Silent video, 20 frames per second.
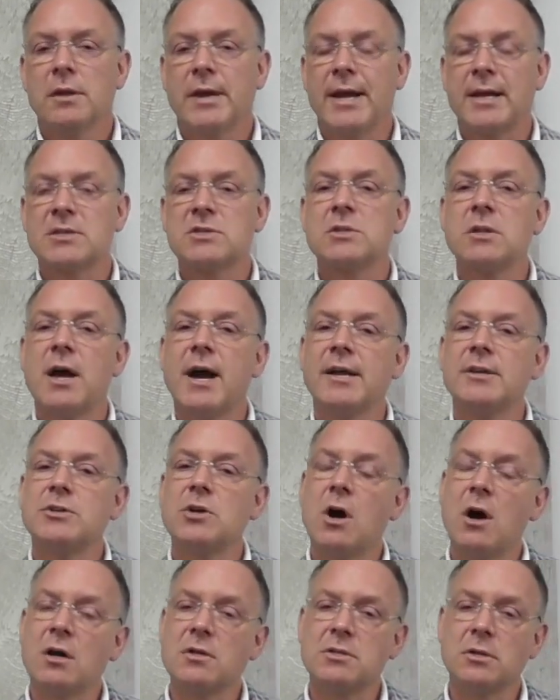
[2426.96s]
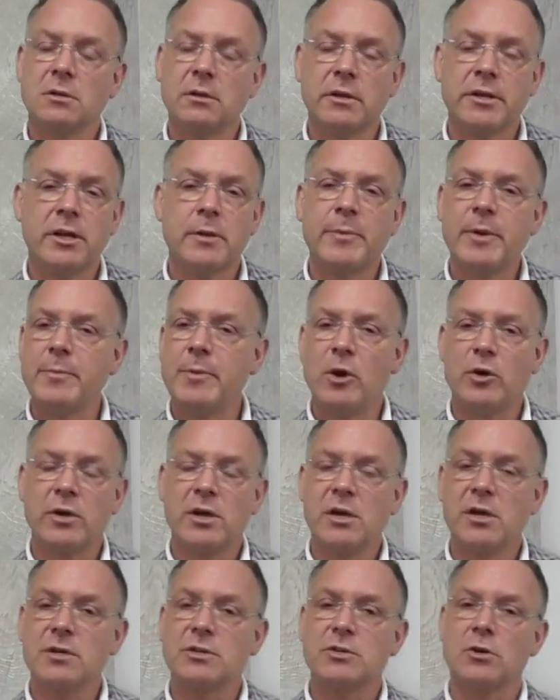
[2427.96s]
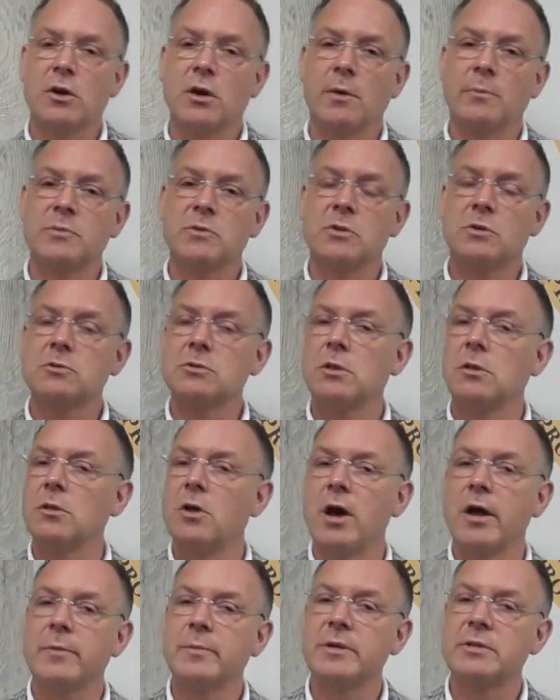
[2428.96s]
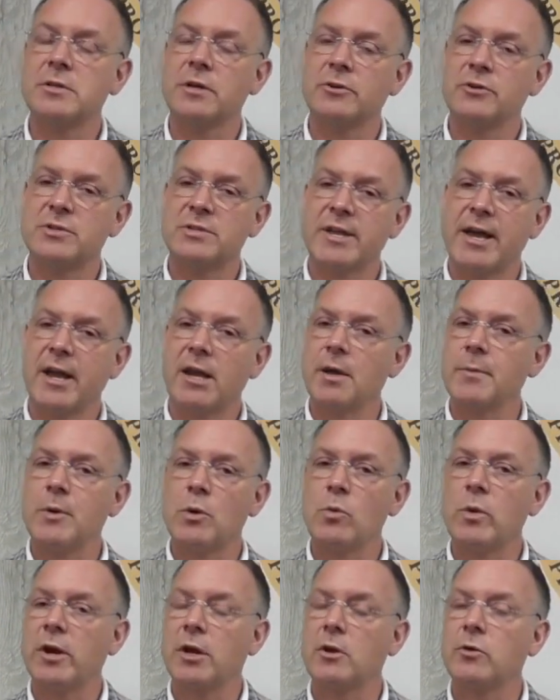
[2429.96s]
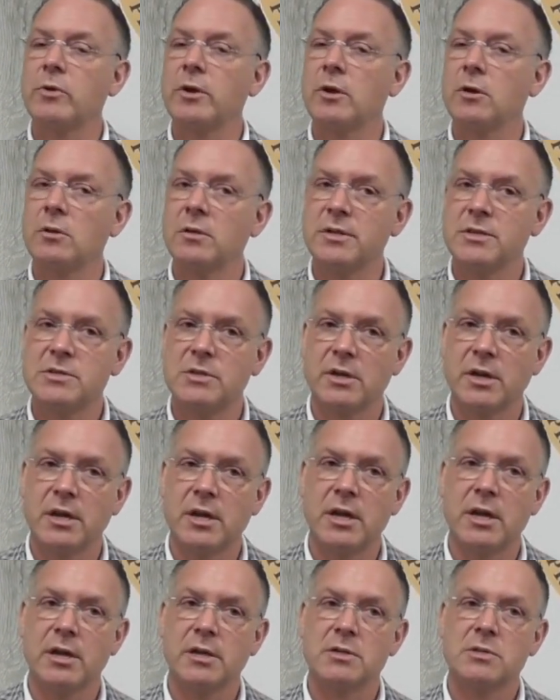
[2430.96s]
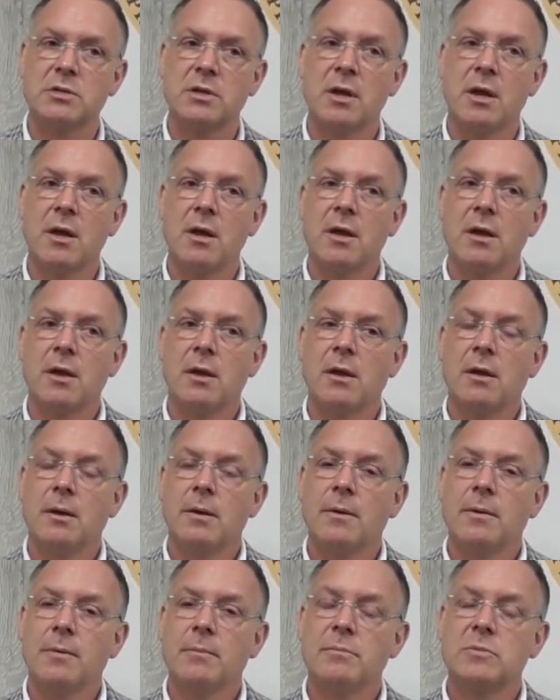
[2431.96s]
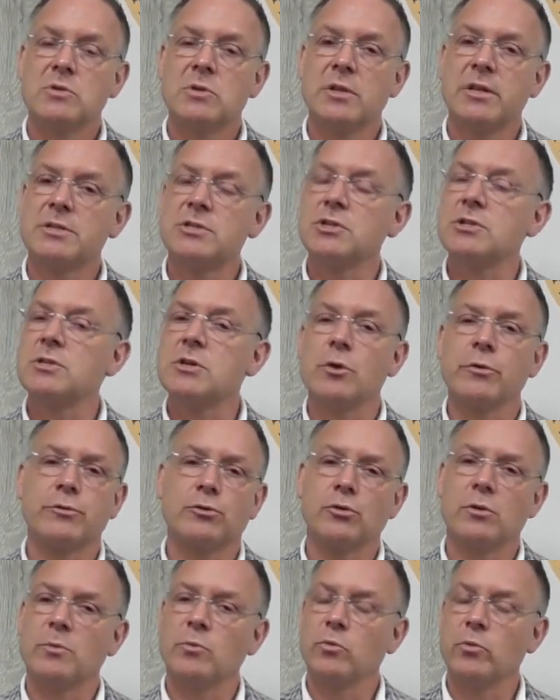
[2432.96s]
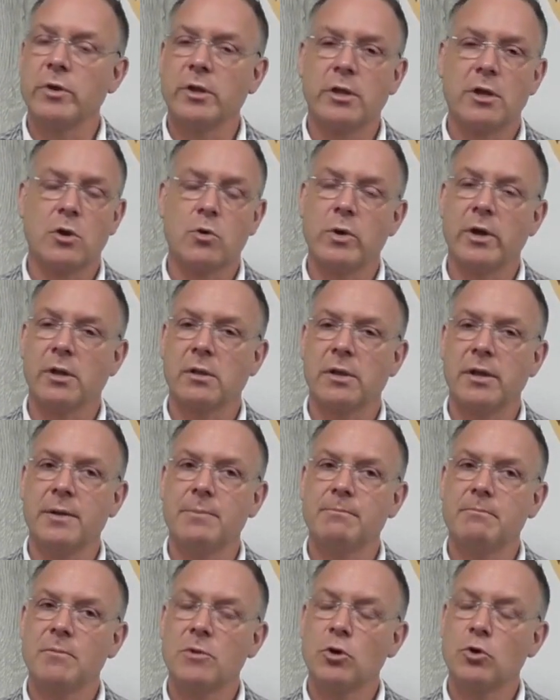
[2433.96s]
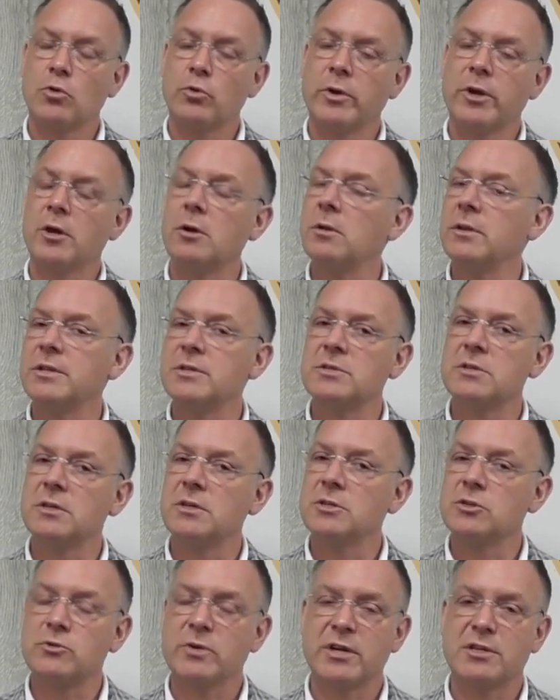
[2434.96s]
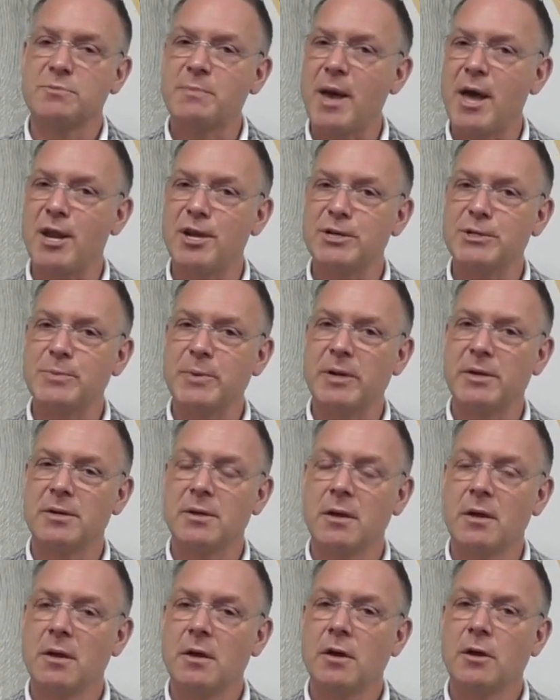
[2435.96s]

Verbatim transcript: The next slide talks a little bit about key terms. There's a lot of misunderstanding about what a critical incident is. So let's just go through them really quickly. Critical incident stress management.